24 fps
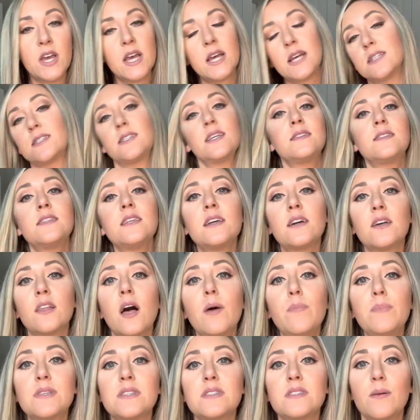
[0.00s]
Scentsy
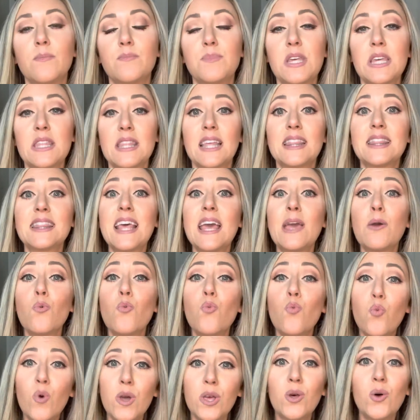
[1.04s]
Club is something that they
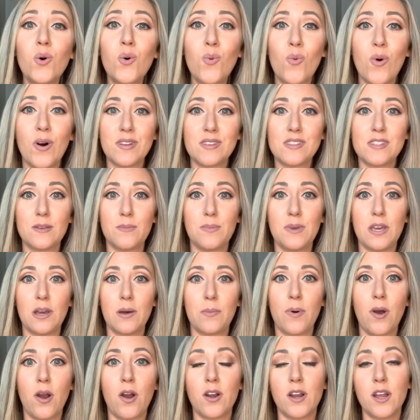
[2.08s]
will want to be a
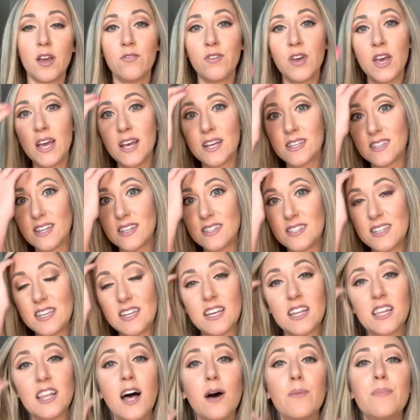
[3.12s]
part of. Scentsy
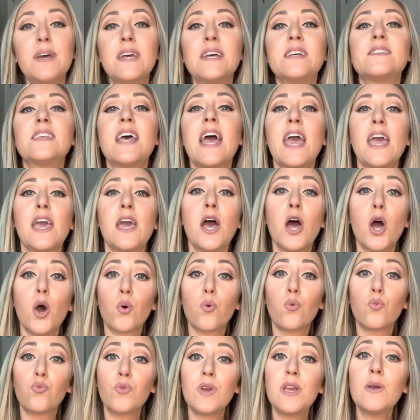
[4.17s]
Club is a
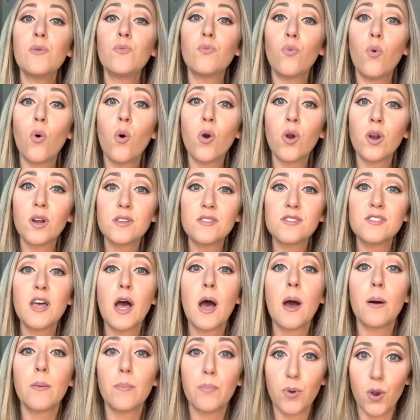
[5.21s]
rewards
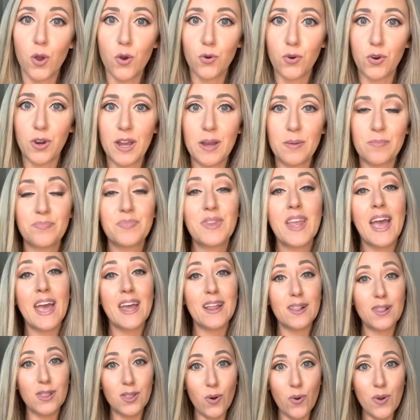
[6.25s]
program, a
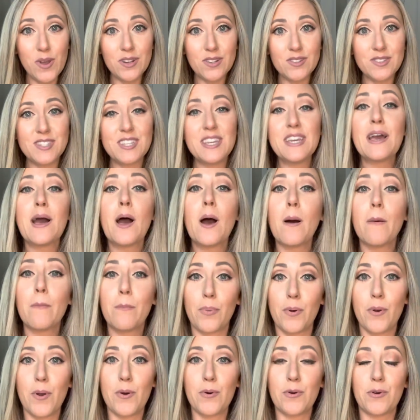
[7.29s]
loyalty
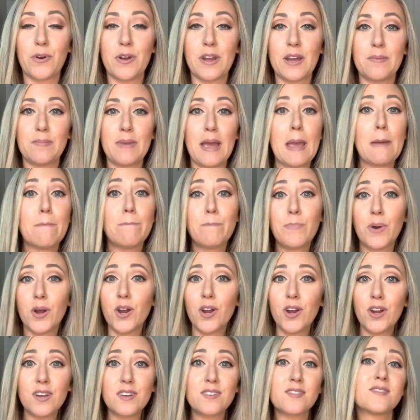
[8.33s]
program, a
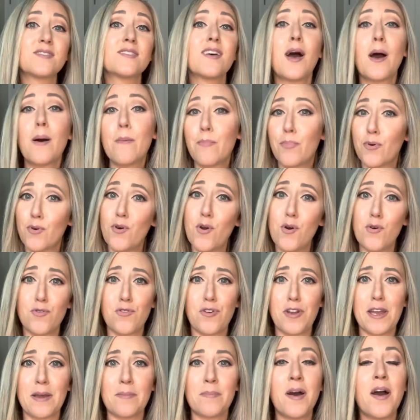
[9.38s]
perks
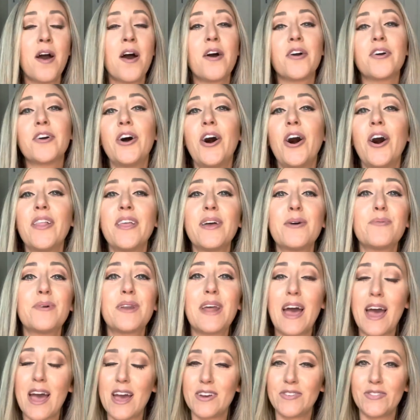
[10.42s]
program. Call it
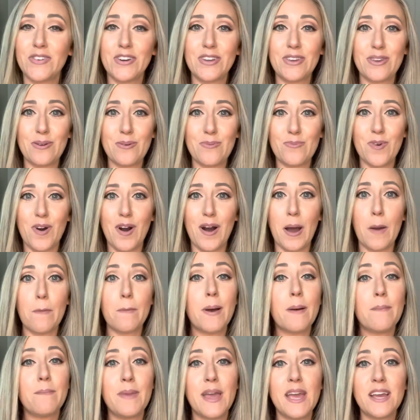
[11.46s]
whatever you want,
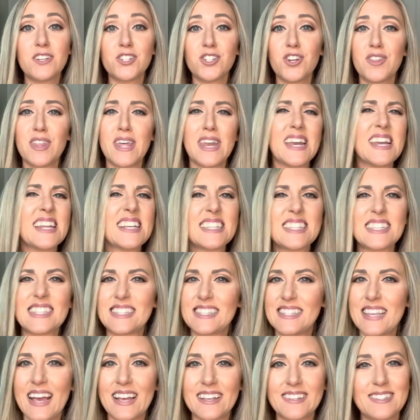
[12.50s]
but make sure that it is
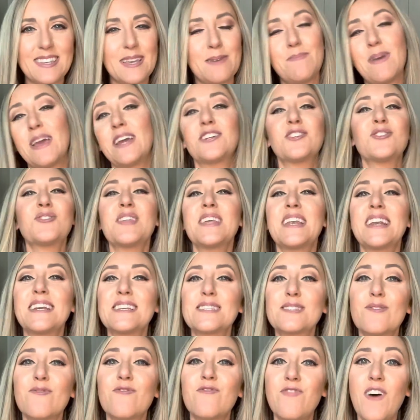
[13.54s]
sexy. Make sure that it
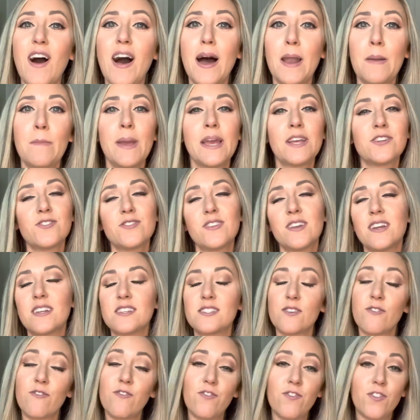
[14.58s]
is fun. Make sure that it
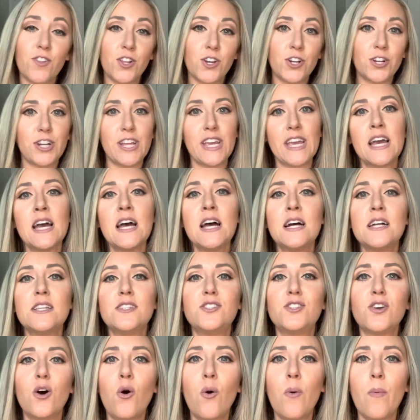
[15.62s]
is flirty.
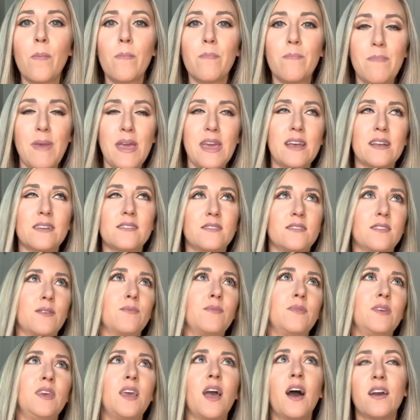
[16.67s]
Don't make it
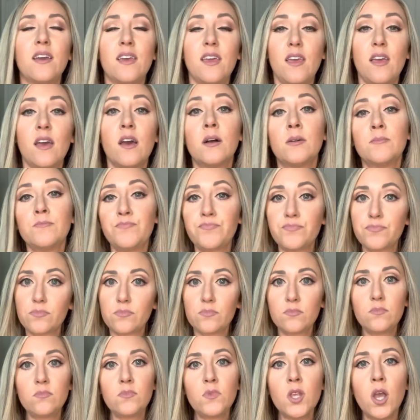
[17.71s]
some yucky,
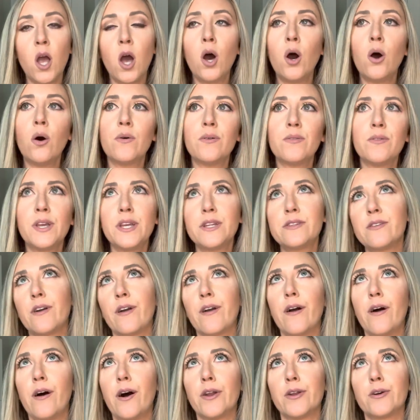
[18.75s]
oh, it's our
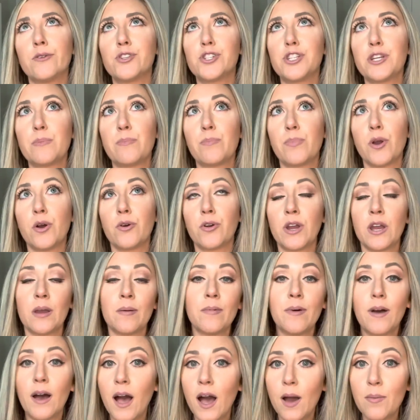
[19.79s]
auto ship program.
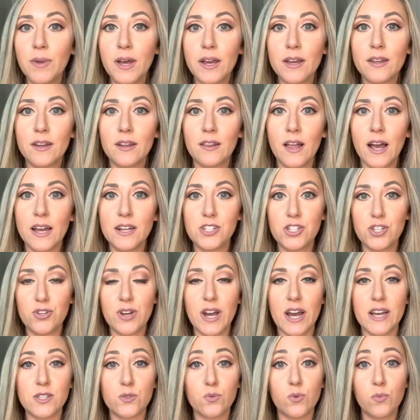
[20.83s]
I'm not gonna lie to you
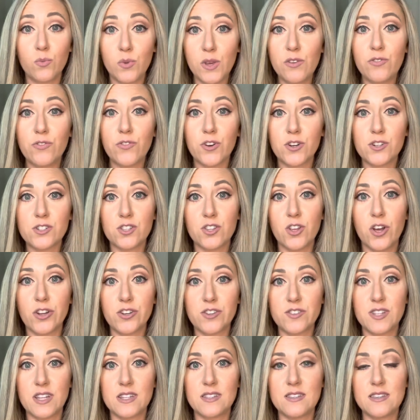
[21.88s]
guys. When we first
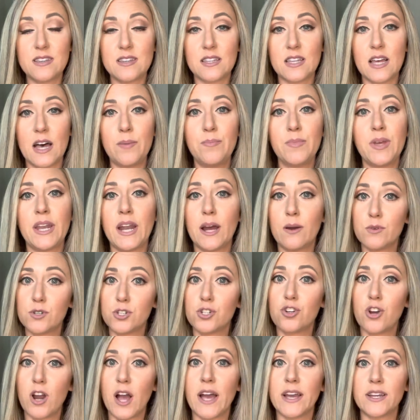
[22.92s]
launched Scentsy Club and I was
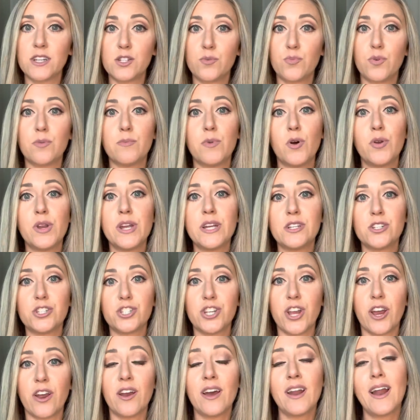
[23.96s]
trying to promote it and
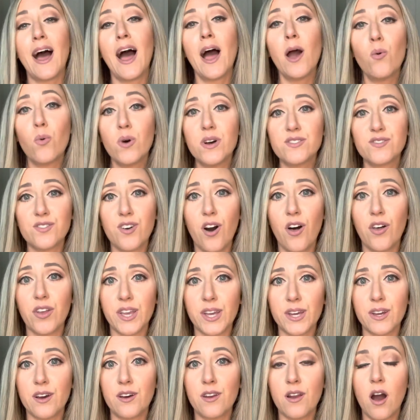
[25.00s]
share it, I was calling
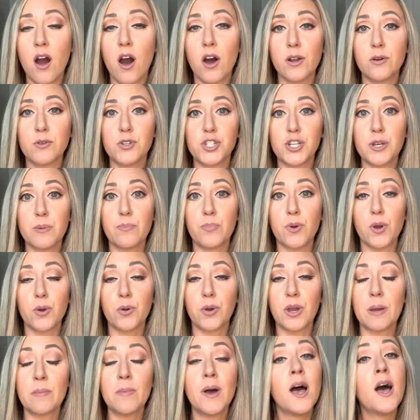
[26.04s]
it an auto ship
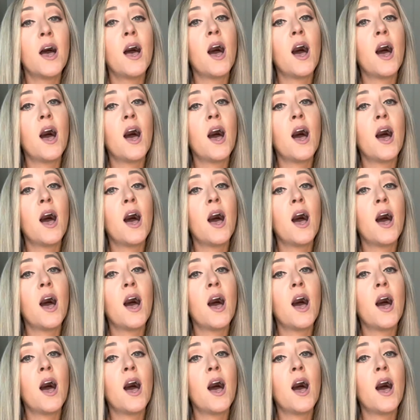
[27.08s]
program.